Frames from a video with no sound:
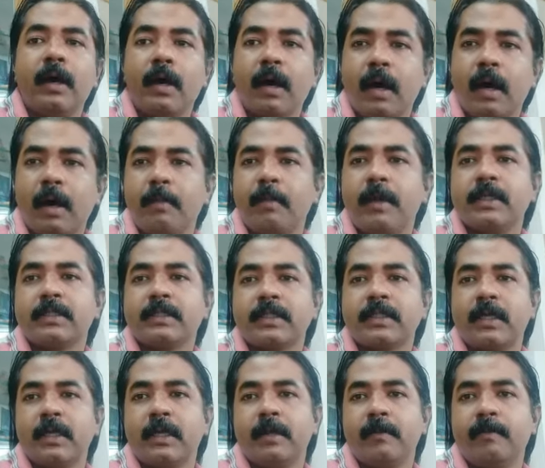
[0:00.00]

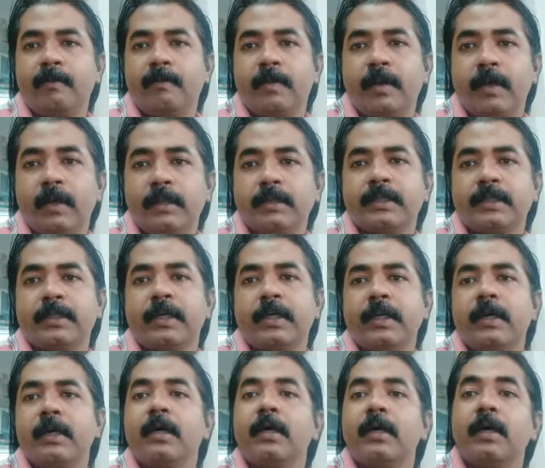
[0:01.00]
Amasa,
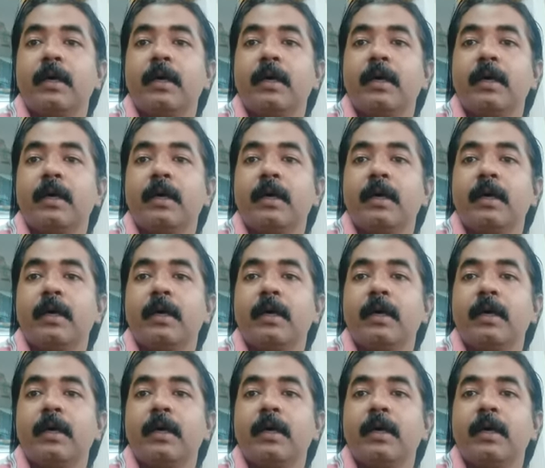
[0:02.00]
Bhasa,